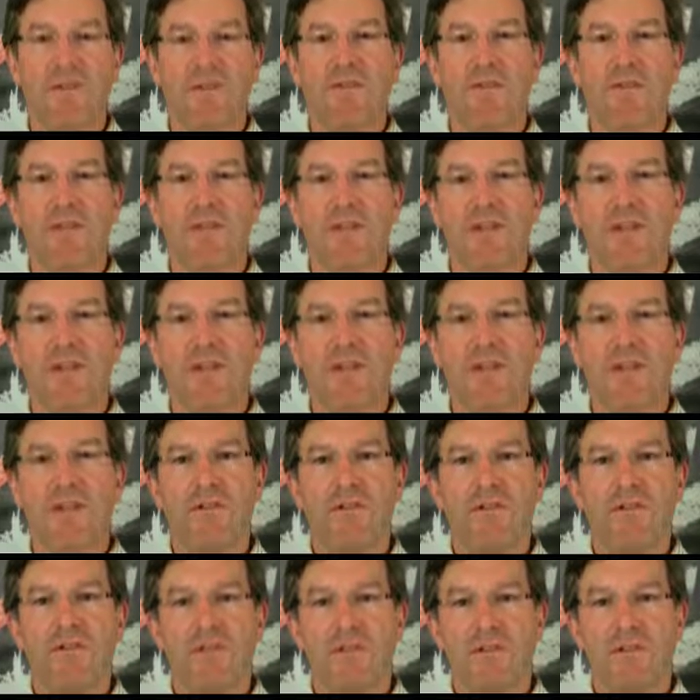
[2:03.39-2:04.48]
So the idea
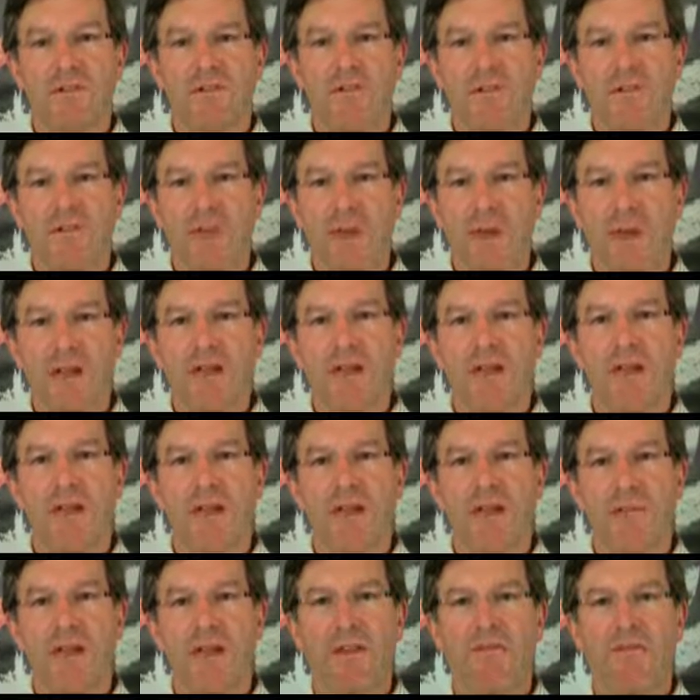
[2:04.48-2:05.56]
is to spend
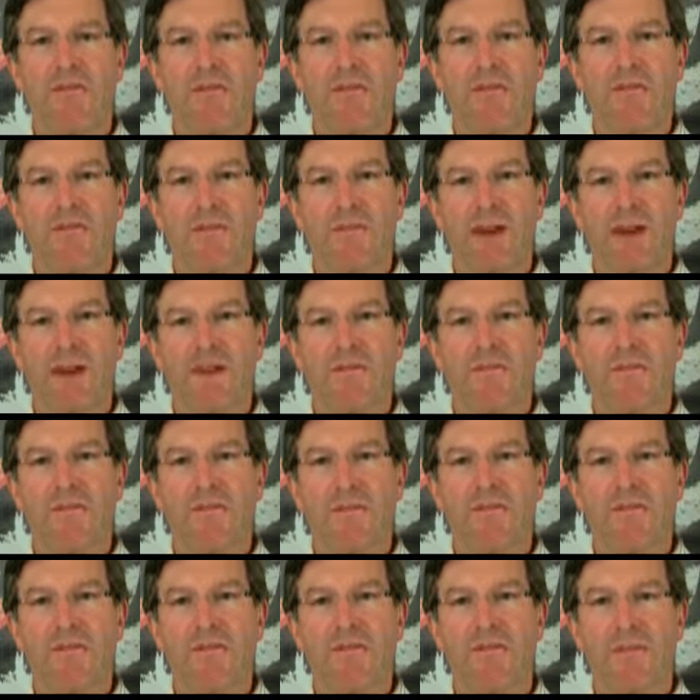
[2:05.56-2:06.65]
time gathering facts,
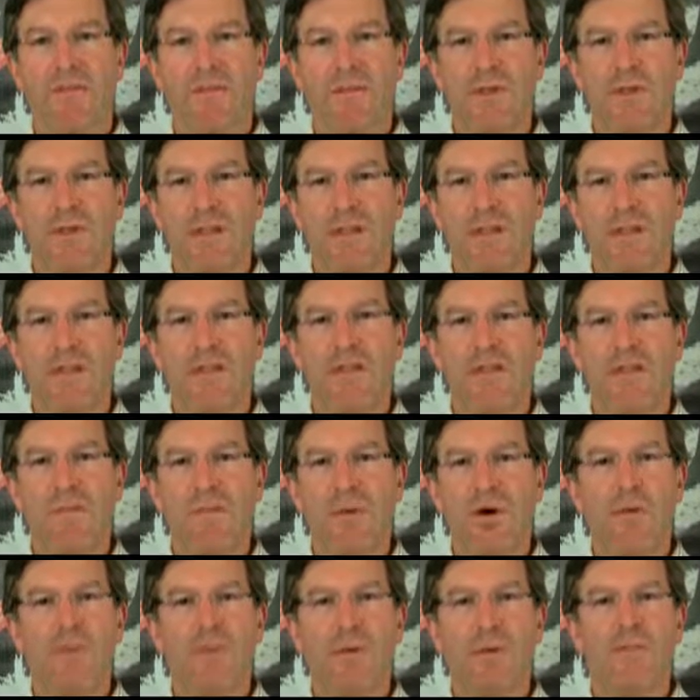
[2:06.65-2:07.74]
move from being in the
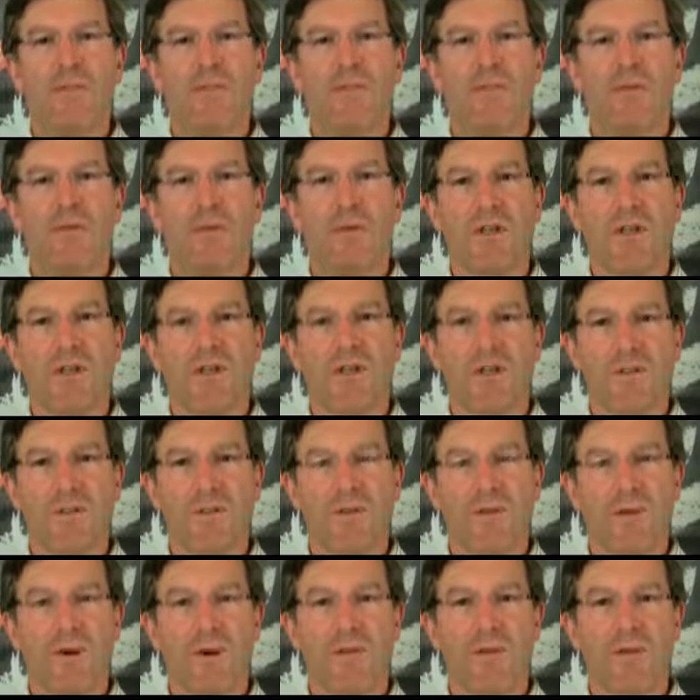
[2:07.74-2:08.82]
problem to working on
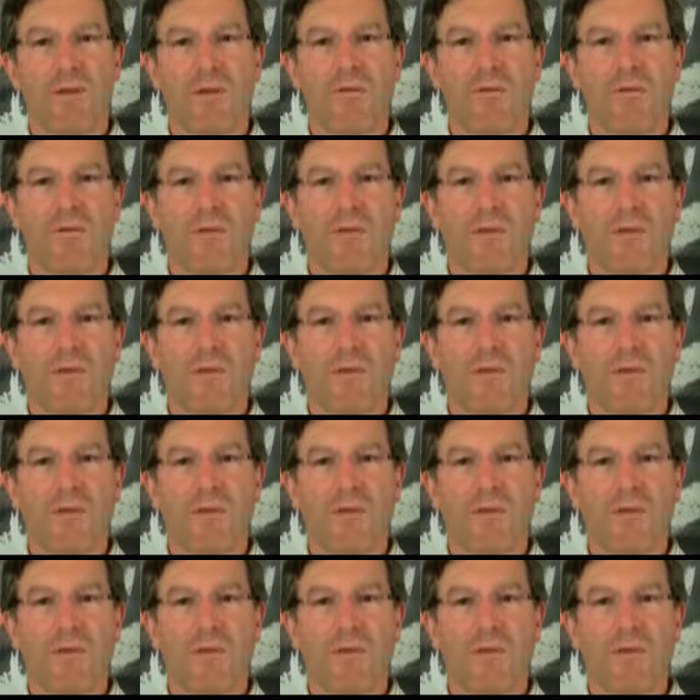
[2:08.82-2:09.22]
the problem.